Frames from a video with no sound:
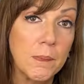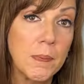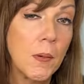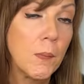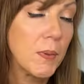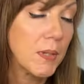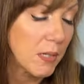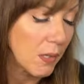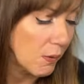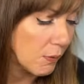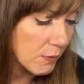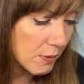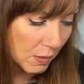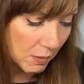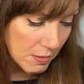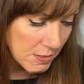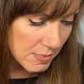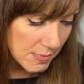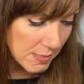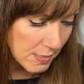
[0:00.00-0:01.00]
But we know
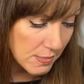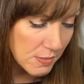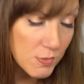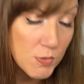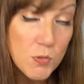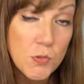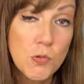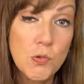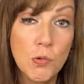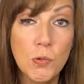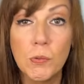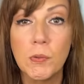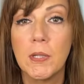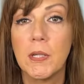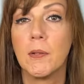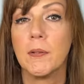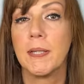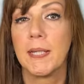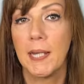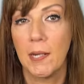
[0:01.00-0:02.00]
narcissists truly
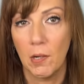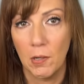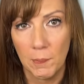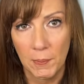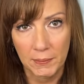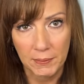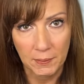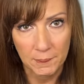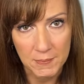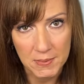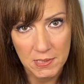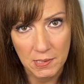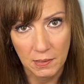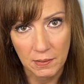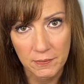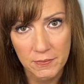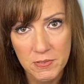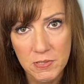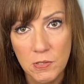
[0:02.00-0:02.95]
only care about themselves,